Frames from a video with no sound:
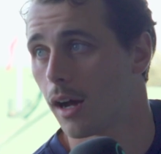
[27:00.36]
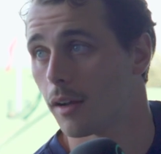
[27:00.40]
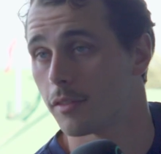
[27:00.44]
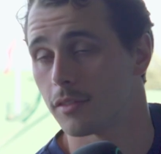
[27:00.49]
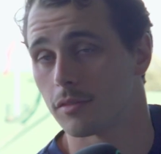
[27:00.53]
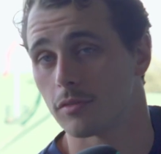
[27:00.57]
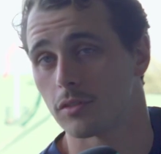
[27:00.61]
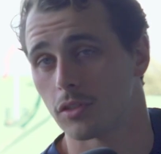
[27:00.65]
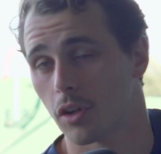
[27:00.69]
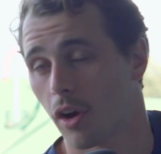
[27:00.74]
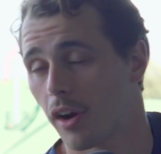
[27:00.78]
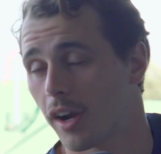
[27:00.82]
I
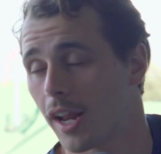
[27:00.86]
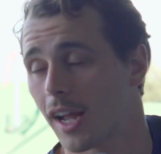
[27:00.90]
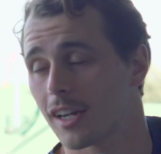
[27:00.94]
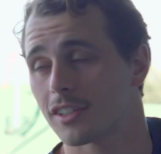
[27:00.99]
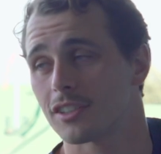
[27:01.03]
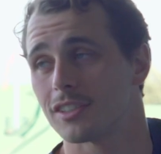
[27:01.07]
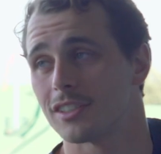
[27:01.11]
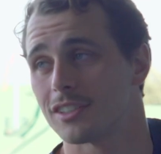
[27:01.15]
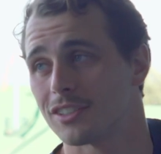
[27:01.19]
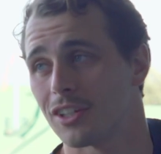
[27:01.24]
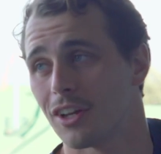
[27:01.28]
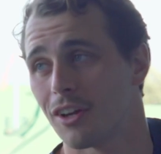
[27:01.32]
don't
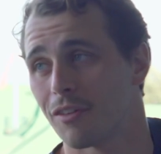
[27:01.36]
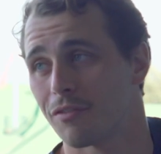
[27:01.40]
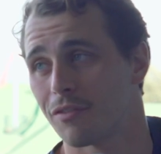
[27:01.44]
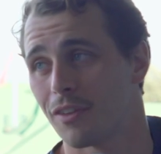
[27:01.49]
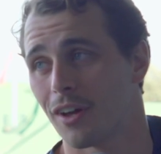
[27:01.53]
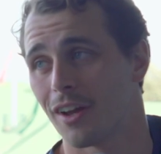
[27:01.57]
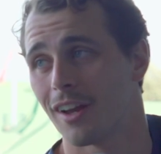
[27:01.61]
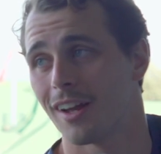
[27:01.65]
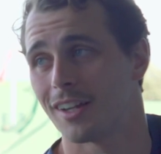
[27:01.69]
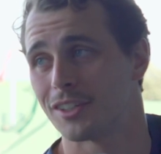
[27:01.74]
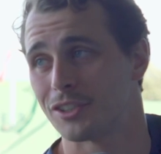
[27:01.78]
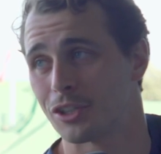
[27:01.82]
actually surf,
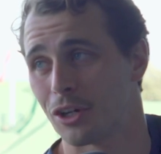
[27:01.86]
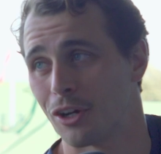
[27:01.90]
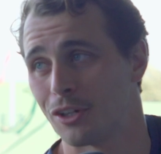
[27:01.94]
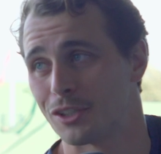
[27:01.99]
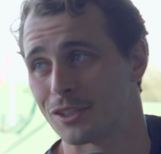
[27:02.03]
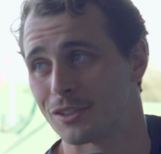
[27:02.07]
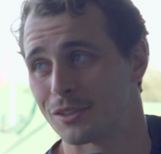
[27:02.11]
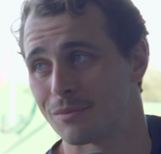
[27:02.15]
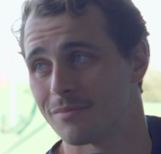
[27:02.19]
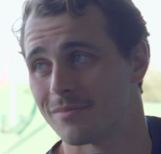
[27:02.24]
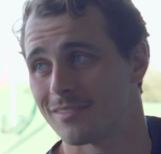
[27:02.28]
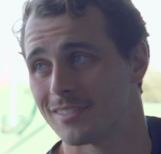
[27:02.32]
though. I
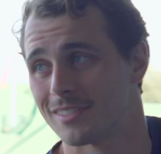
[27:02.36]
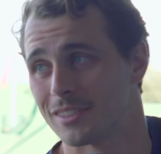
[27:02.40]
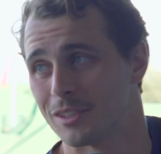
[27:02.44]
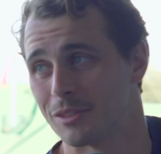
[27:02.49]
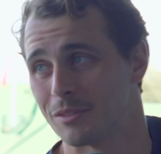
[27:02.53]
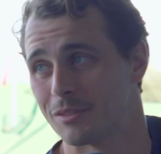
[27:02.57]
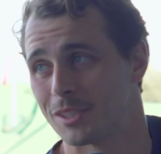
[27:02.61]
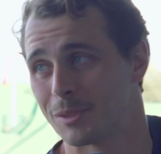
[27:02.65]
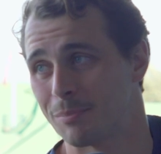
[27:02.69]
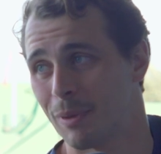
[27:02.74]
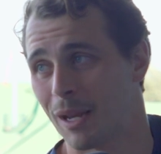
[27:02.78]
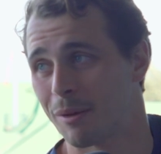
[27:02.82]
chose
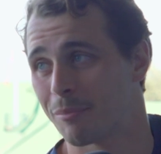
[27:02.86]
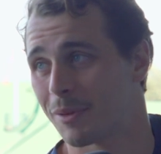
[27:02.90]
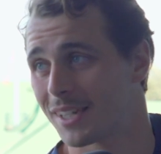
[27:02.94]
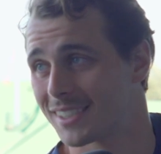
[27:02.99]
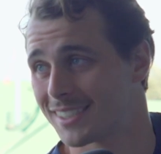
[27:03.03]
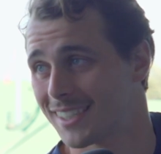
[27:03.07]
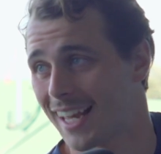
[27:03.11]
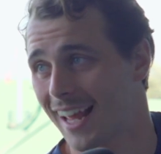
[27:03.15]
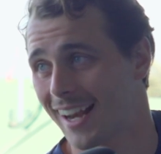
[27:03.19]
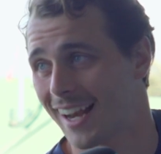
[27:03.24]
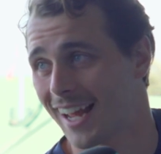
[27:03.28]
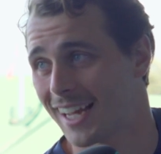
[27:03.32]
to spend my
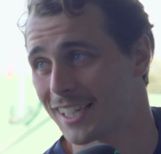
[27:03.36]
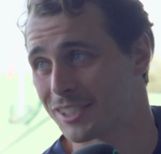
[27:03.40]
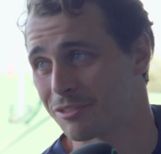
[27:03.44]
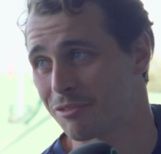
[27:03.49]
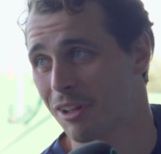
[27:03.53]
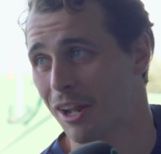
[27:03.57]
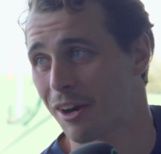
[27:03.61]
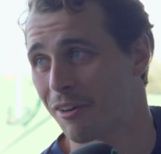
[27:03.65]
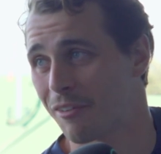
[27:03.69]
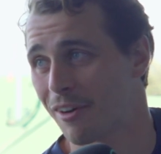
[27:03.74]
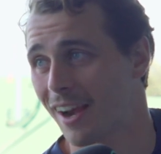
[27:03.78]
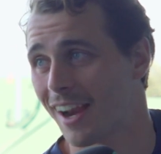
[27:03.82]
Saturdays
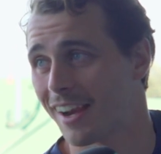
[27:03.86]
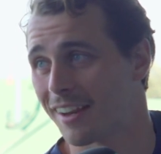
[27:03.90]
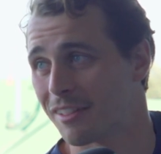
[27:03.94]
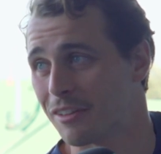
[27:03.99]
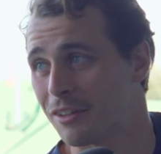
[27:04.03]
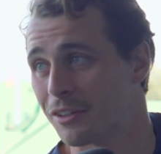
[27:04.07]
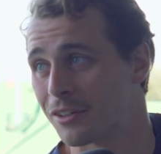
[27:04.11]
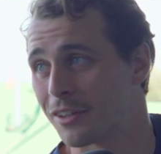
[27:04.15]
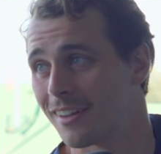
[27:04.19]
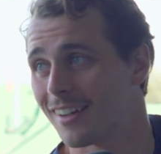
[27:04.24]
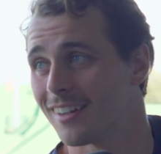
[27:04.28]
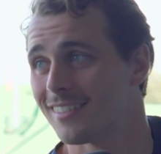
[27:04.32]
running around in
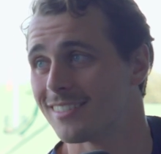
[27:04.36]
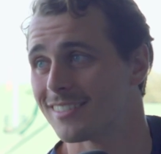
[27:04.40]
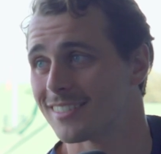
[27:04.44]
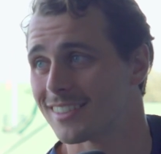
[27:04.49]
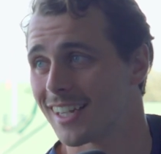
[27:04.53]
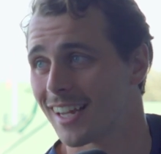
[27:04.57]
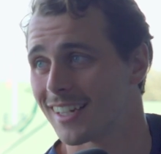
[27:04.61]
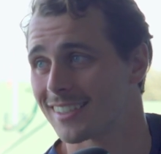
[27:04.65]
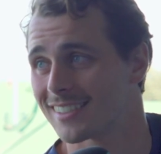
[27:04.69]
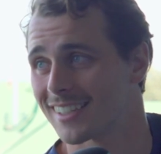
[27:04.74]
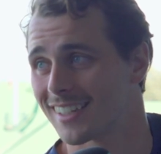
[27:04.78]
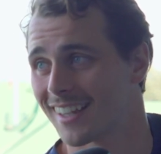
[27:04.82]
the dirt
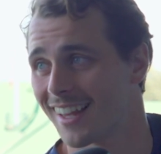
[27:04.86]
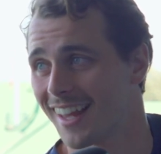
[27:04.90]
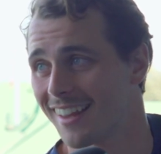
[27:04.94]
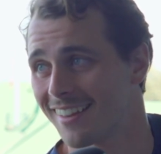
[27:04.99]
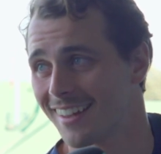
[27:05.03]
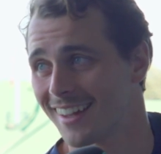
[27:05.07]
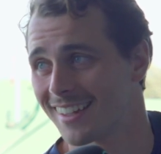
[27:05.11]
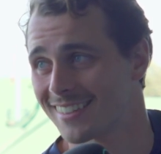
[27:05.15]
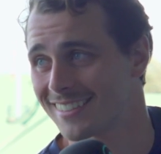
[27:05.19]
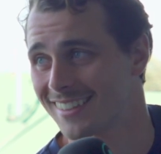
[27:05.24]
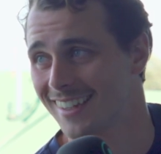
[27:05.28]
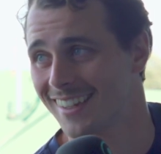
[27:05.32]
chasing
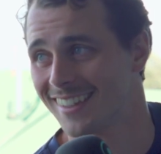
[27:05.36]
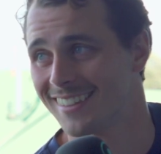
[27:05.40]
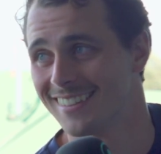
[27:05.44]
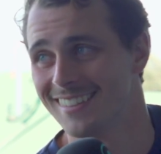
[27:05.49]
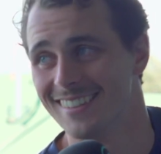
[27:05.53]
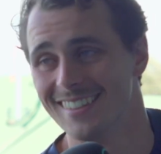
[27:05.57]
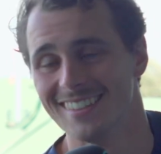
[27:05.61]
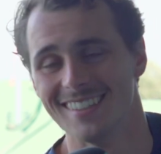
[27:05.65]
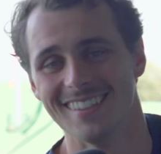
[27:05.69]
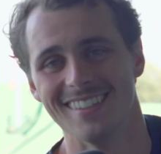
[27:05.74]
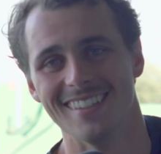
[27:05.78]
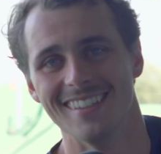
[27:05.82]
leather, so...
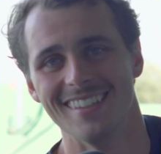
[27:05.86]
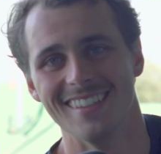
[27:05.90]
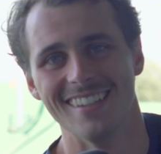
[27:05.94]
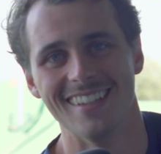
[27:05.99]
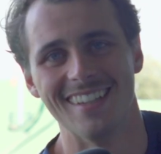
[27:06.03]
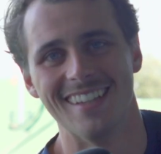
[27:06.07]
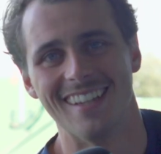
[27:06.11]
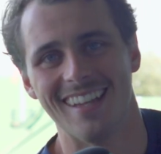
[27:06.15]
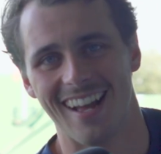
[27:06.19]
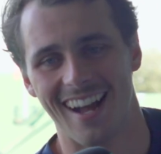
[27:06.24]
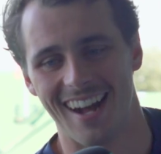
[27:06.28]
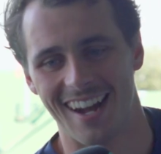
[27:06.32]

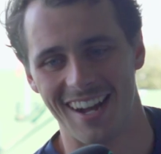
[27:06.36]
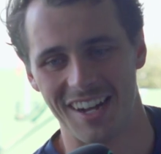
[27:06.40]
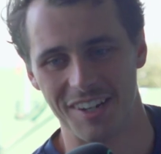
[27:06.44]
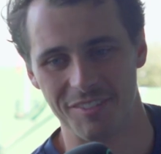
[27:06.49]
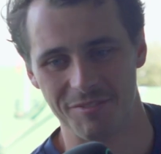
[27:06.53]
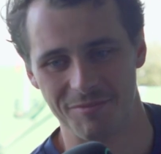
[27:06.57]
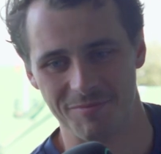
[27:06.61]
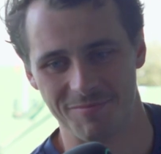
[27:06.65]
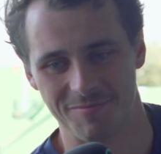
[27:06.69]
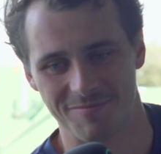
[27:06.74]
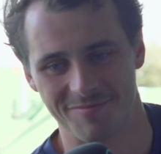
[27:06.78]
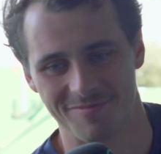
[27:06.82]

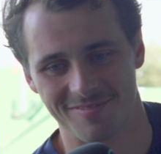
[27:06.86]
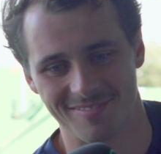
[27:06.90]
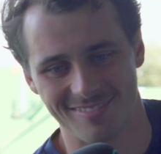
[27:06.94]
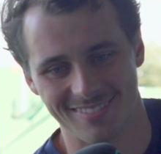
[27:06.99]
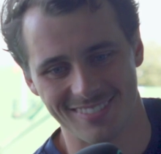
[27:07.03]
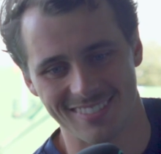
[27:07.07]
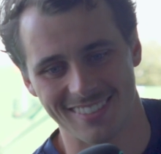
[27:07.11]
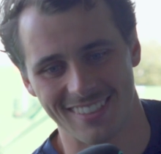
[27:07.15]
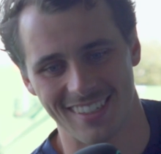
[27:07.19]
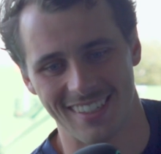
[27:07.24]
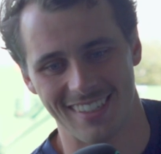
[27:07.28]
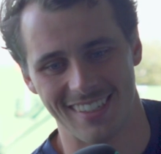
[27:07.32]
I'm
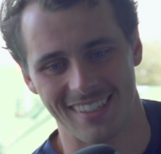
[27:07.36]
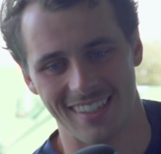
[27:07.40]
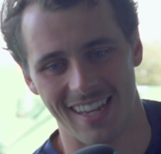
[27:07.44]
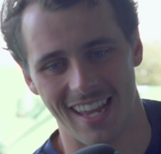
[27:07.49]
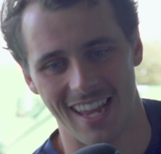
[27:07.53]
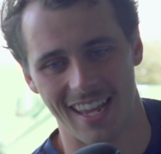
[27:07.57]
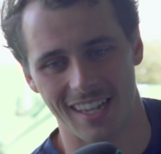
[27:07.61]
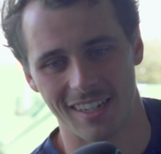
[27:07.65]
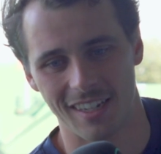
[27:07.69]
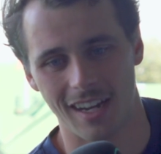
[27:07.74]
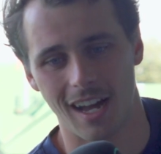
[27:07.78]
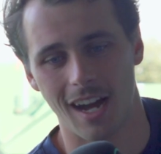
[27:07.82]

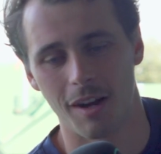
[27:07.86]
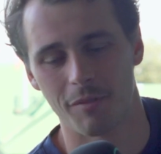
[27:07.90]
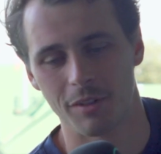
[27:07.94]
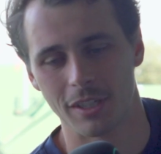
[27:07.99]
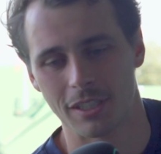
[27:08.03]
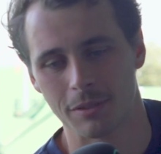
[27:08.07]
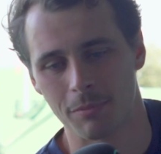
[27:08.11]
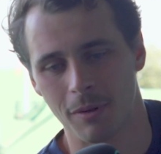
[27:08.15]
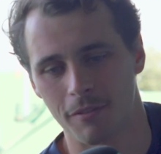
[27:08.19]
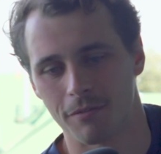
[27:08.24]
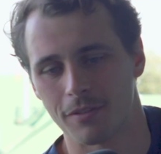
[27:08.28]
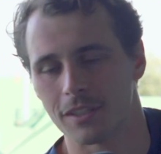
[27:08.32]

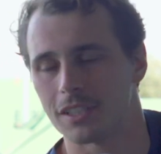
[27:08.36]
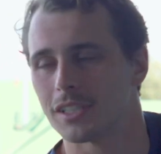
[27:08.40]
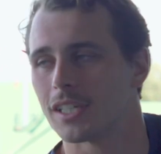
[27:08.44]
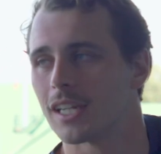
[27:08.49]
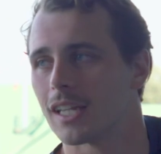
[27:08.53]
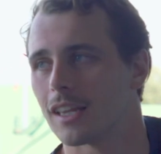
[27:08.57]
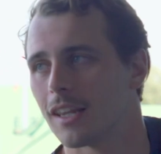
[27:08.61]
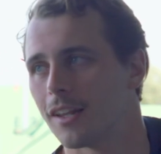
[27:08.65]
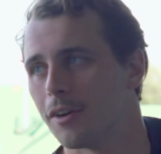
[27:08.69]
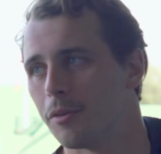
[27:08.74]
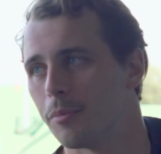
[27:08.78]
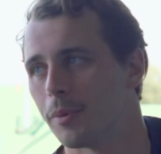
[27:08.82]
into my fishing
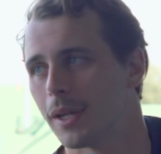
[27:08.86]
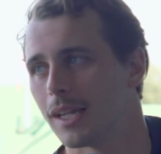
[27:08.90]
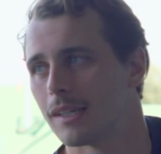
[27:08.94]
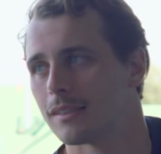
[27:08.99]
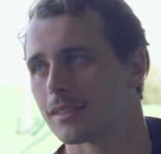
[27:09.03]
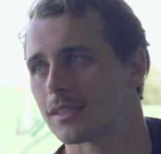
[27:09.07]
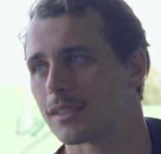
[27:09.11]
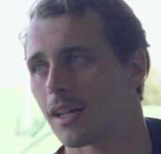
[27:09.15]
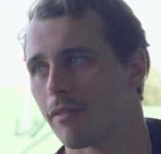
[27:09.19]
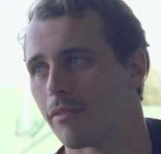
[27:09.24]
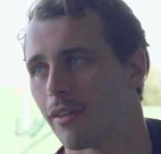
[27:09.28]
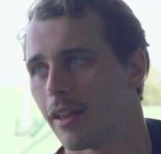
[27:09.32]
a little bit and
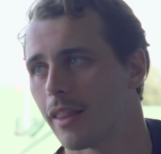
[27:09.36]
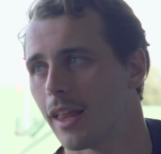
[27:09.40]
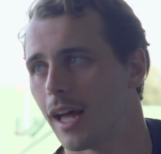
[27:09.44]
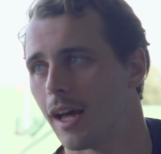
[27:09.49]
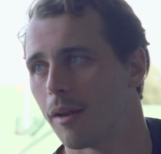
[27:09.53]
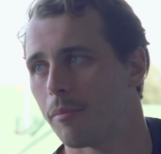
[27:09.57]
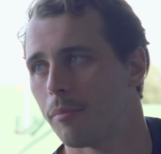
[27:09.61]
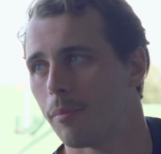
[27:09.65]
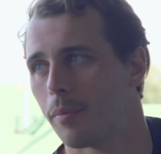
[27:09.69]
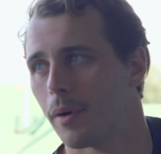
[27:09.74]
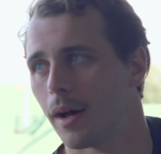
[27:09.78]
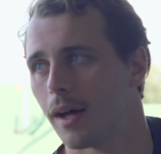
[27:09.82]
stuff like
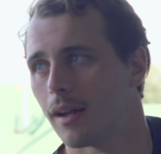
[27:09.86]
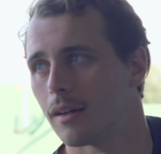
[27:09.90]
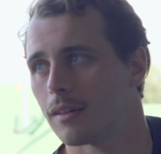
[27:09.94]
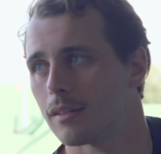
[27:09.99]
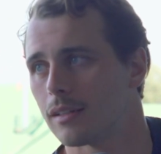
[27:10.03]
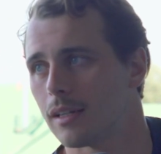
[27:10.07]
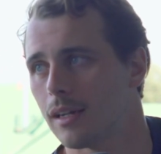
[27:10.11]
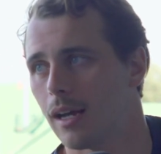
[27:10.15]
that, but...